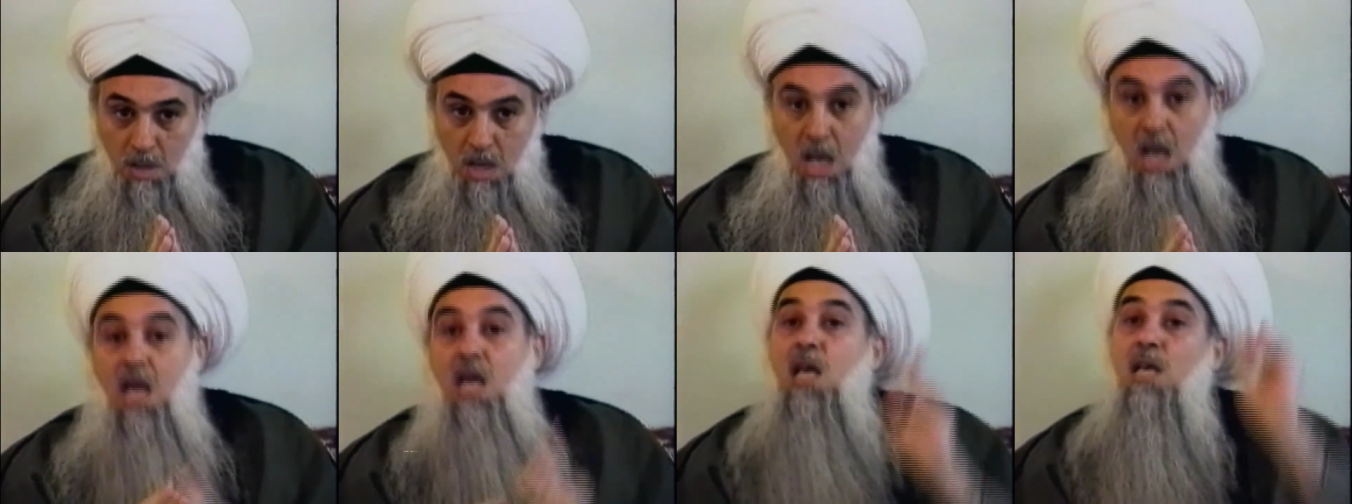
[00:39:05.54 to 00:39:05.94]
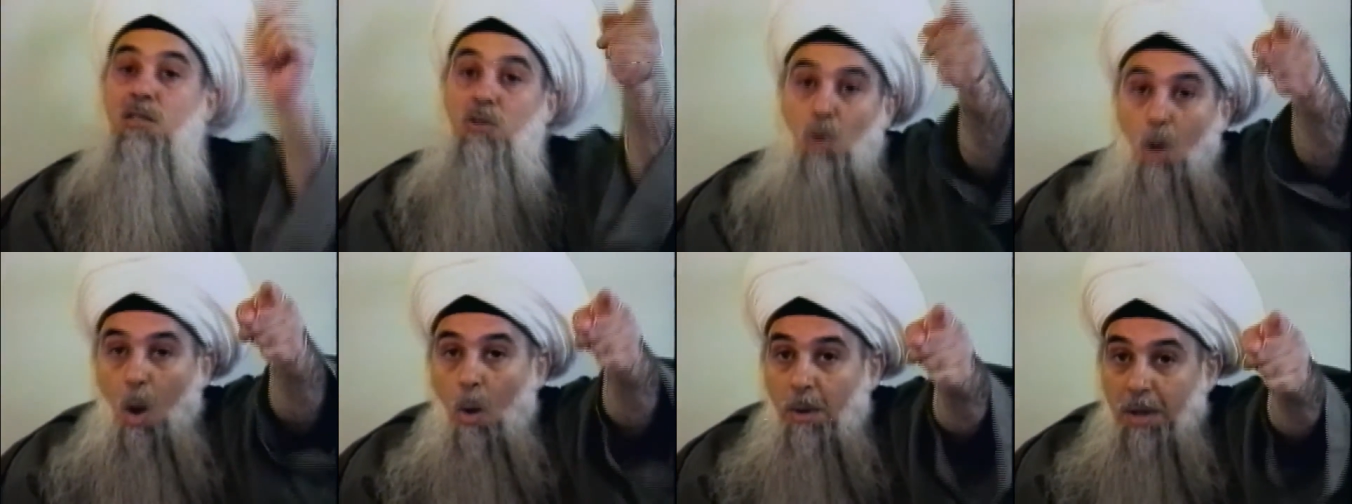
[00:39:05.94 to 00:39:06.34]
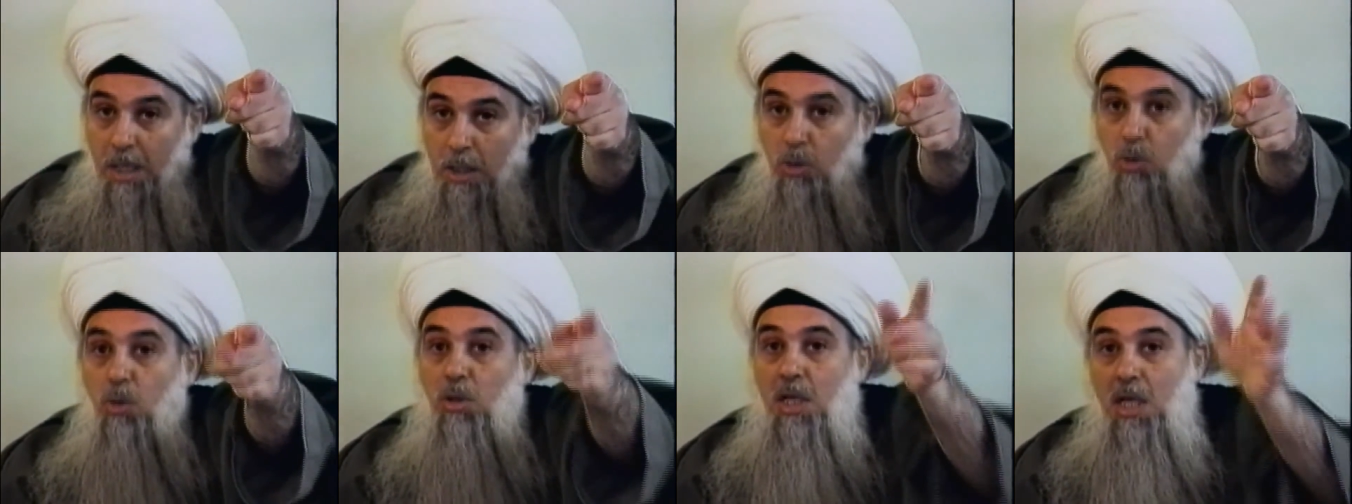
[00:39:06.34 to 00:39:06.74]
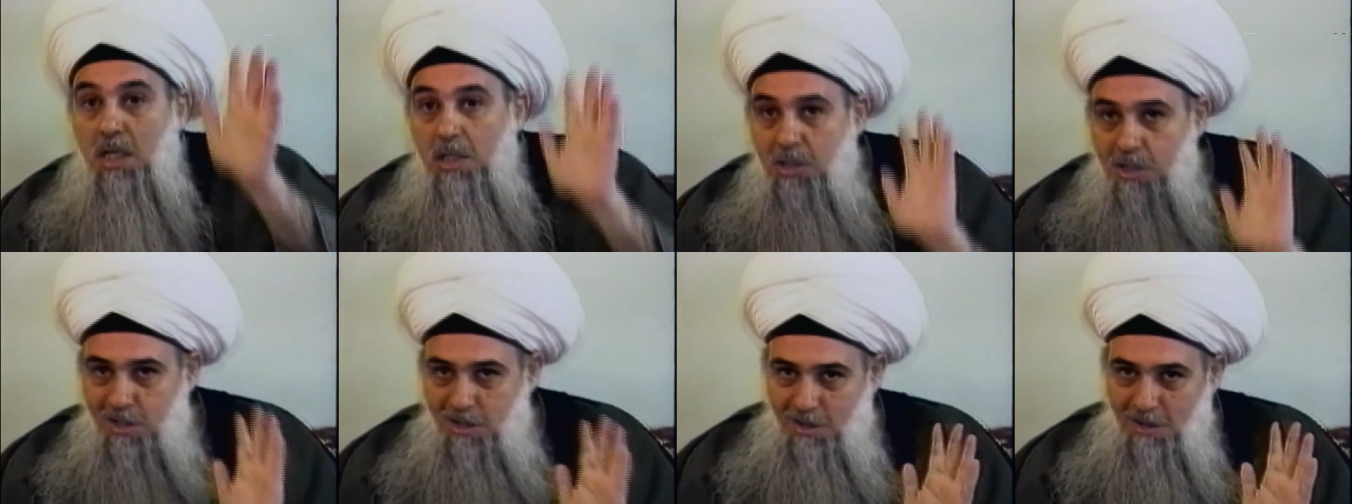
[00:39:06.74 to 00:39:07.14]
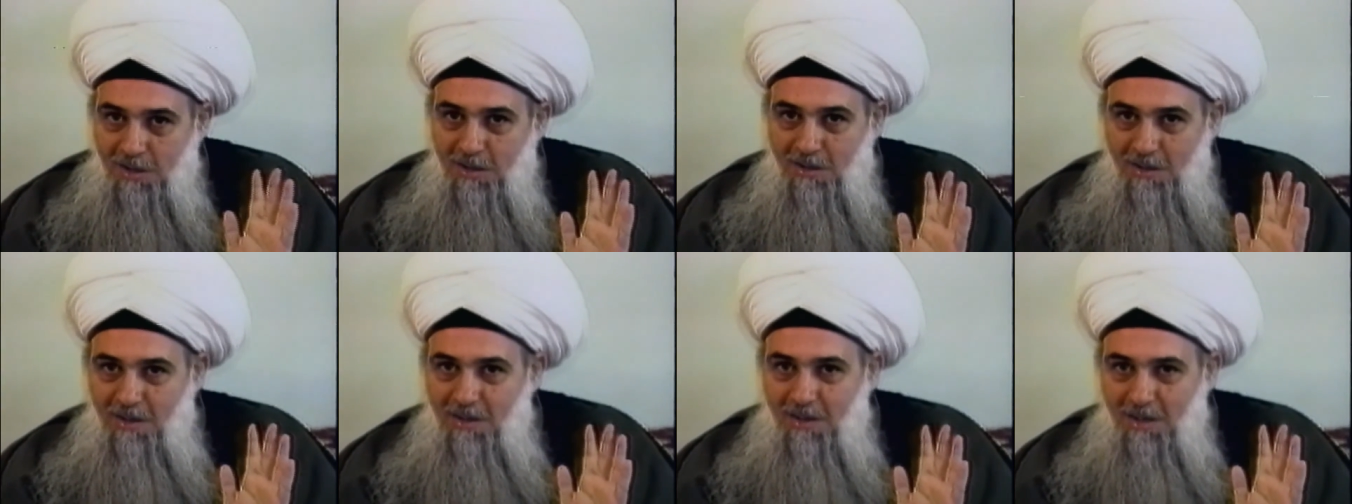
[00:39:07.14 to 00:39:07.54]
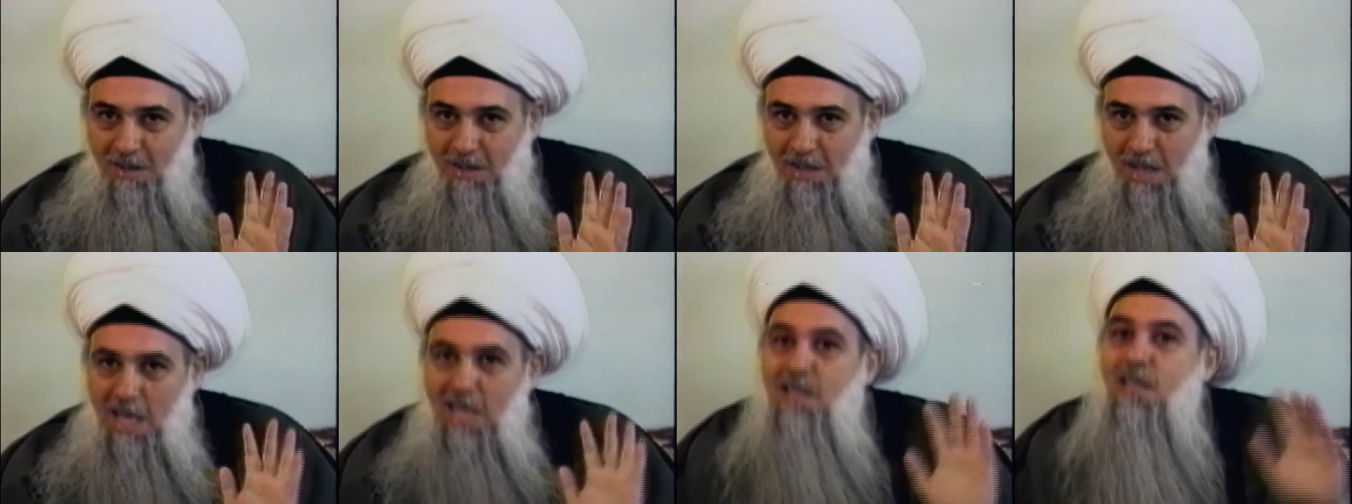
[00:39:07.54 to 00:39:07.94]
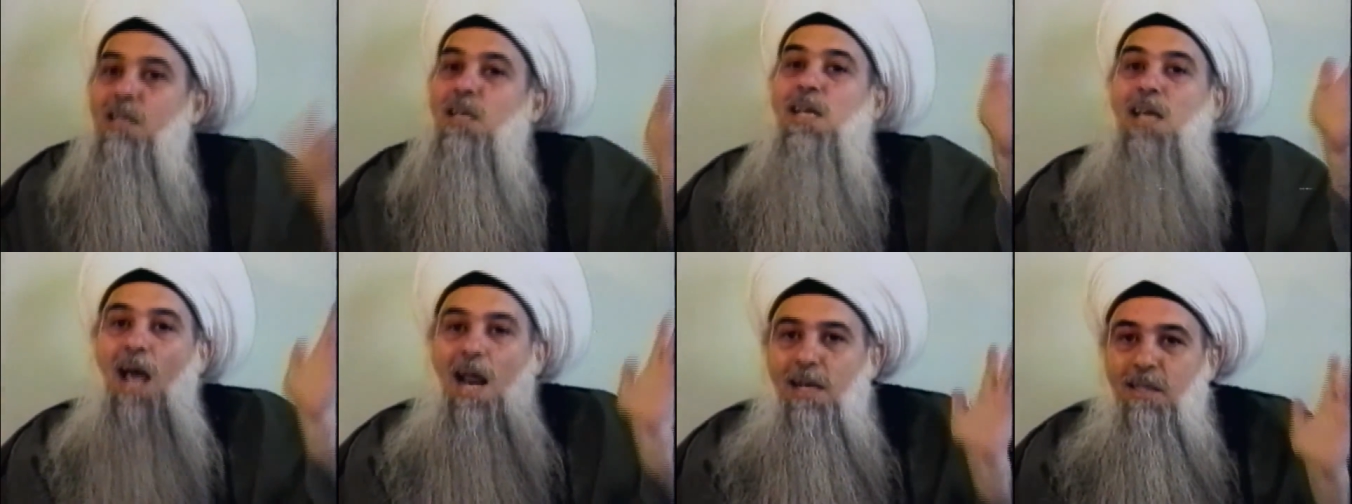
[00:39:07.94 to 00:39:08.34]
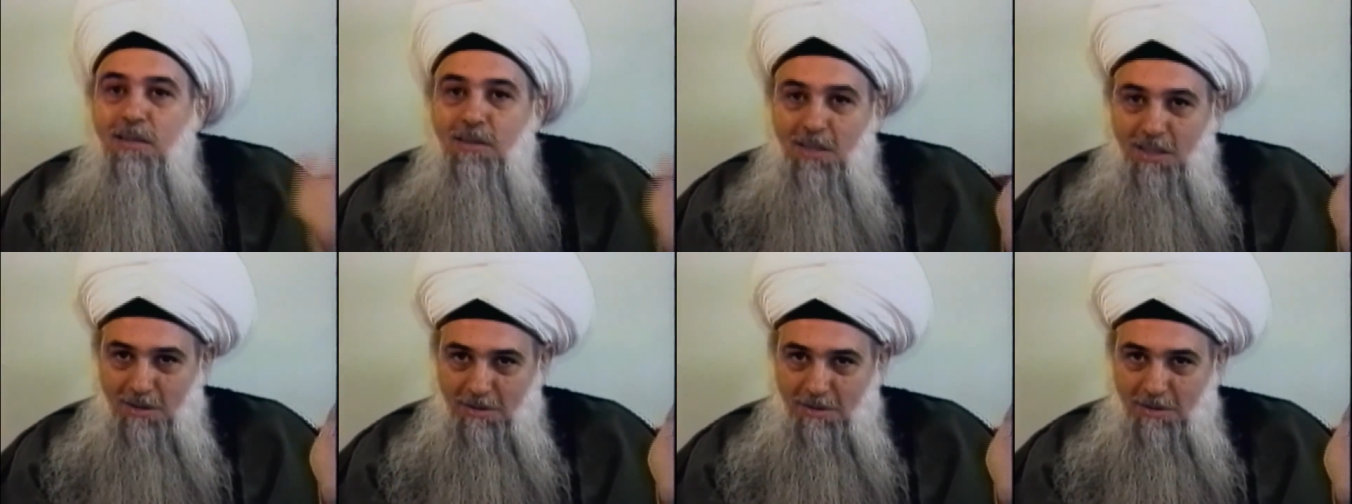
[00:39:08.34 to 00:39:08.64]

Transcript: he is going to reach his reality.